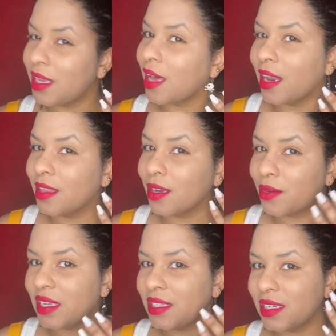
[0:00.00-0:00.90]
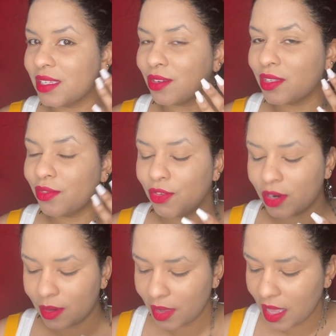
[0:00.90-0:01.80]
kind of the craziness start to
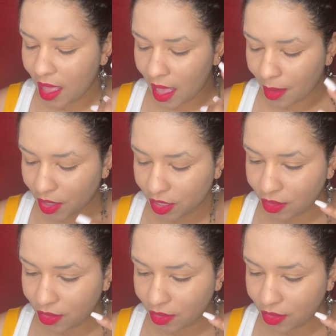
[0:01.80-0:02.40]
form. I'm going to do